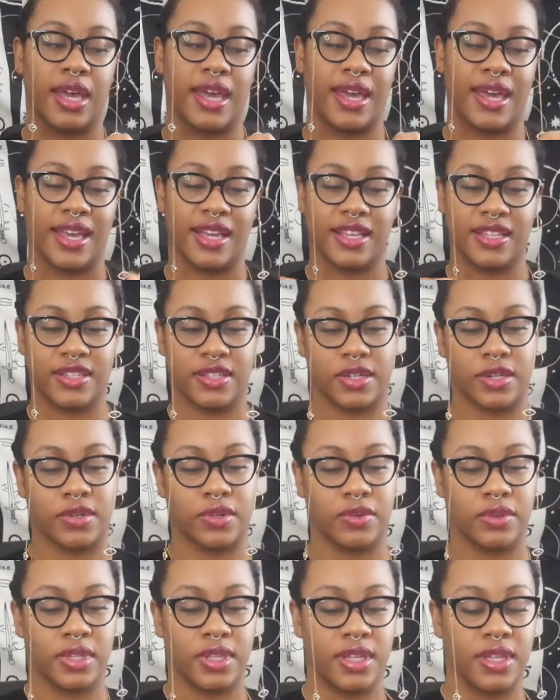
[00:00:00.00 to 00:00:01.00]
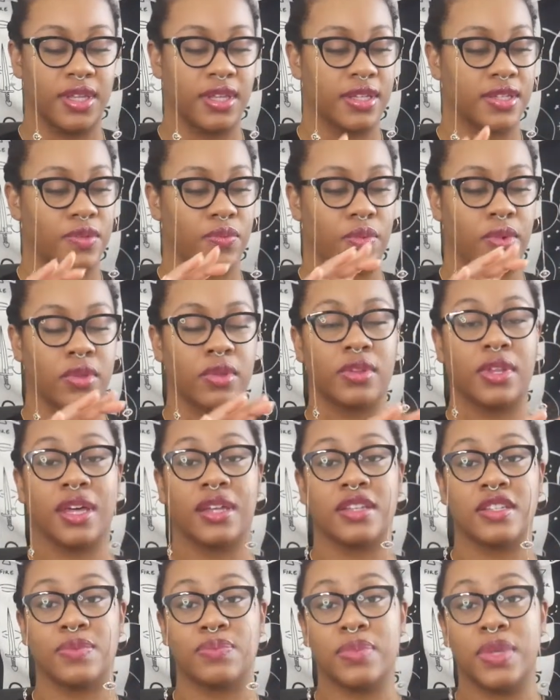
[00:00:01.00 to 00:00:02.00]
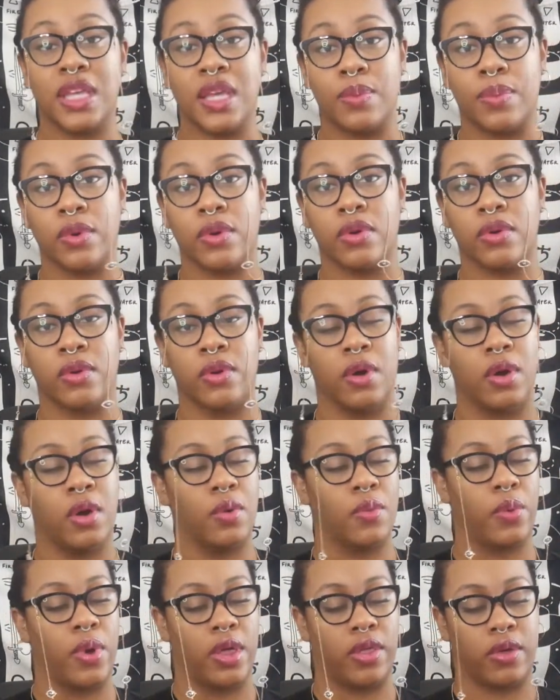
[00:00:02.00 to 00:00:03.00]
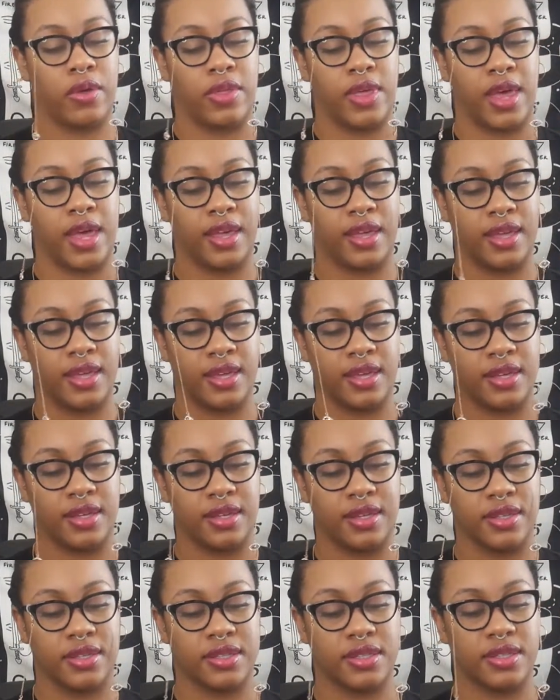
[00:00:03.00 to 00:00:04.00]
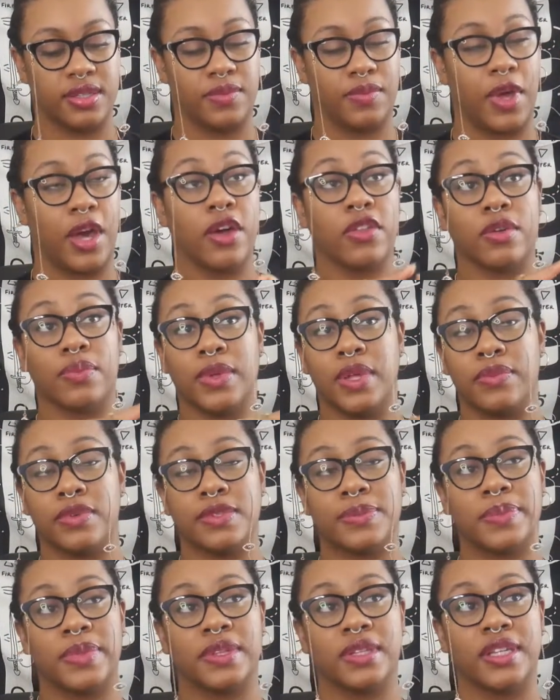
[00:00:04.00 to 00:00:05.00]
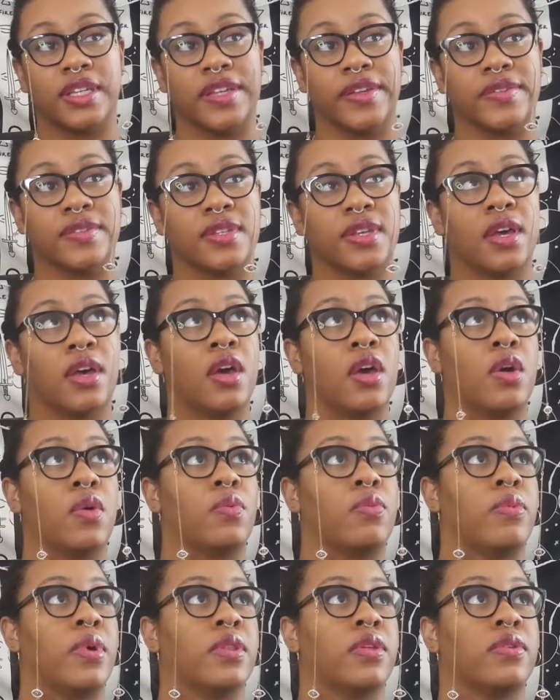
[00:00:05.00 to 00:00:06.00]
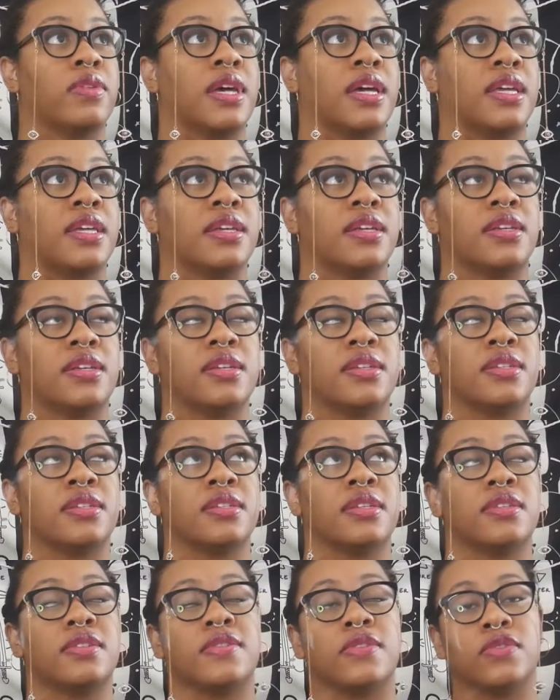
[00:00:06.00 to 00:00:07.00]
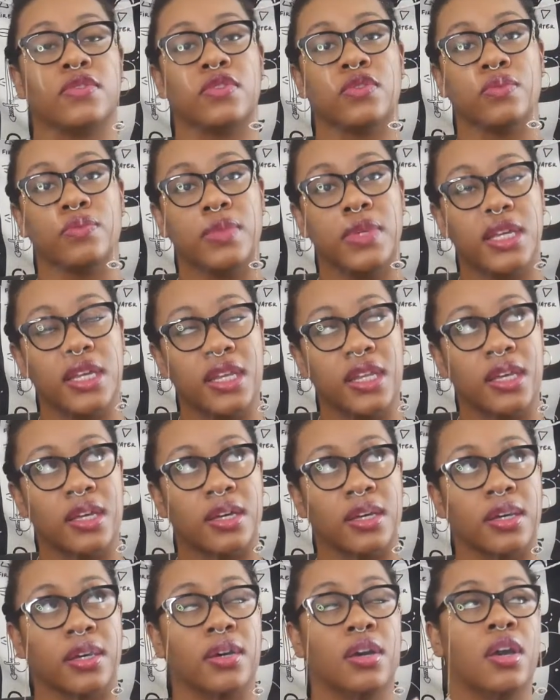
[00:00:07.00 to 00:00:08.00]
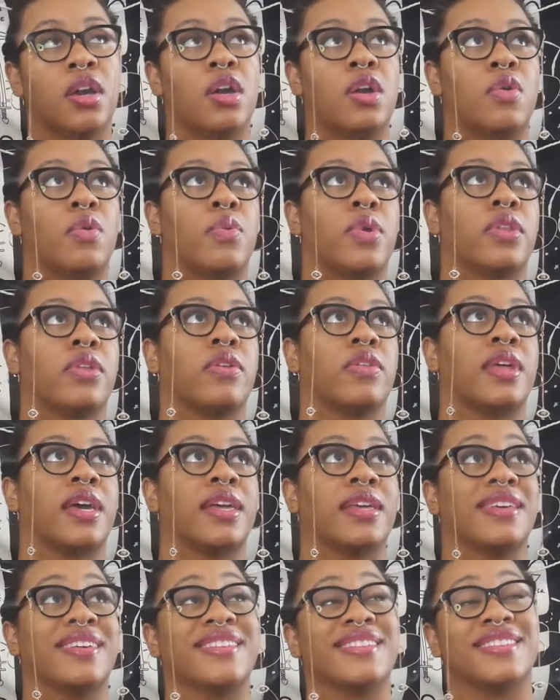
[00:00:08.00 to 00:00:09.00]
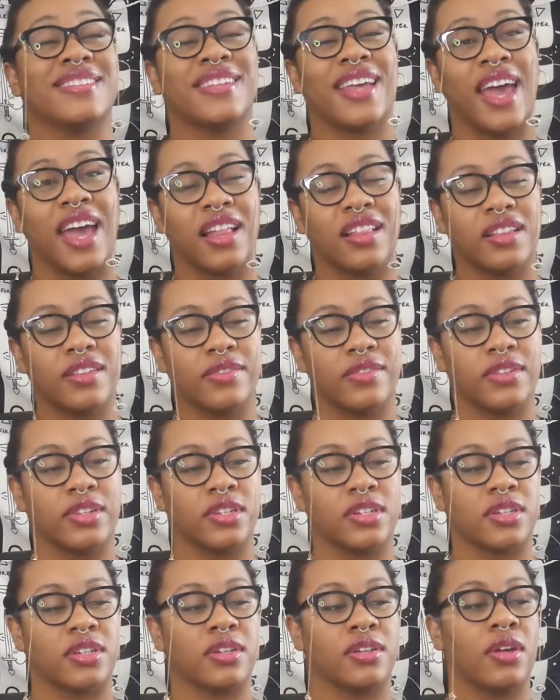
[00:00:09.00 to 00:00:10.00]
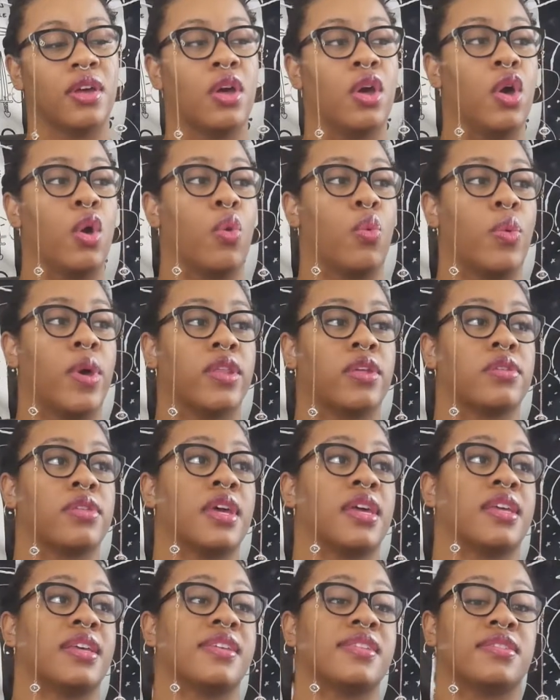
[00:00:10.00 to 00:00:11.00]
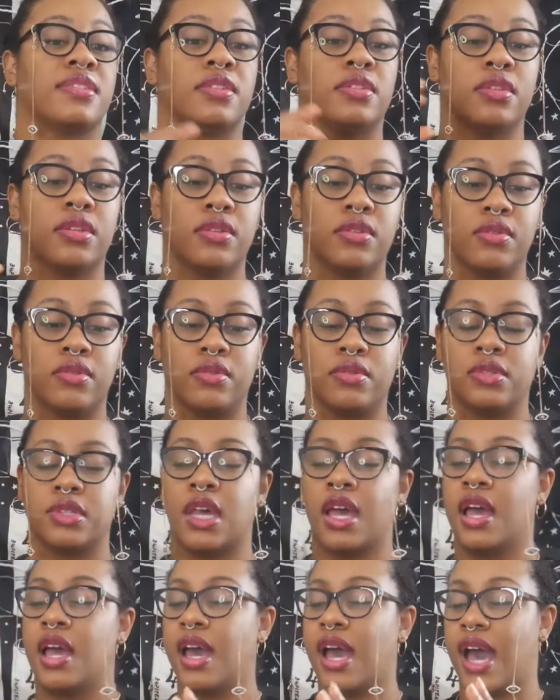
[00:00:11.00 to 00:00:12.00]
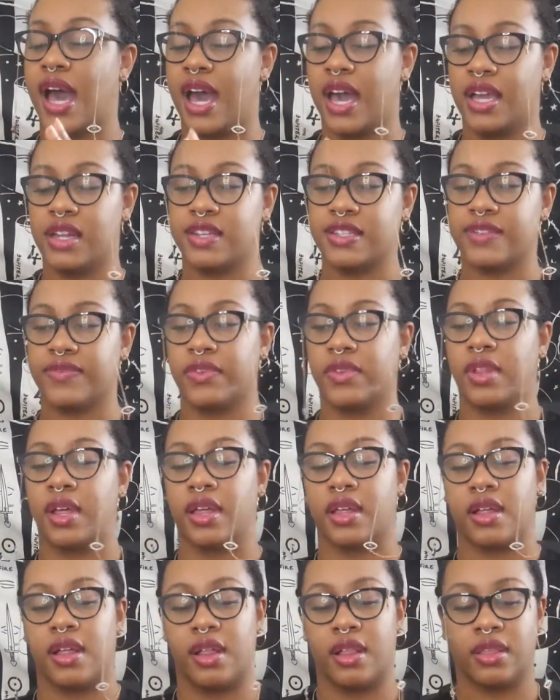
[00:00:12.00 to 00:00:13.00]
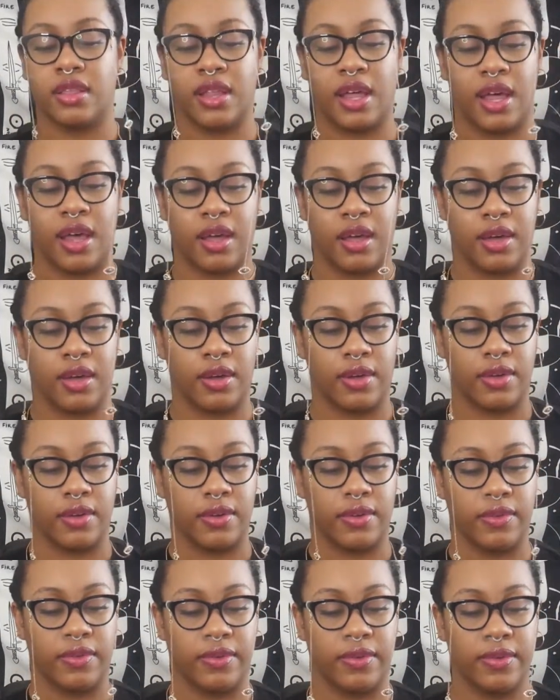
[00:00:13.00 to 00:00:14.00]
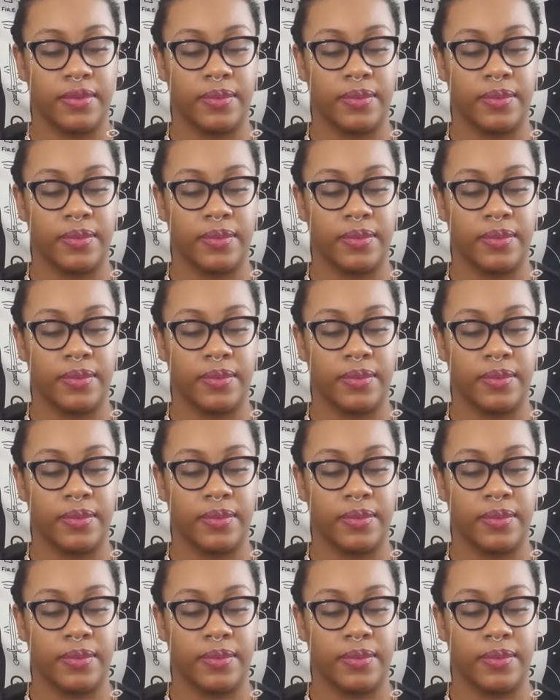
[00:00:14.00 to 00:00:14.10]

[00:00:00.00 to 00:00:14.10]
external things, whether that is people, whether that is other people's beliefs, whether that is social media, whether that is television, whether that is the news. I just feel like a lot of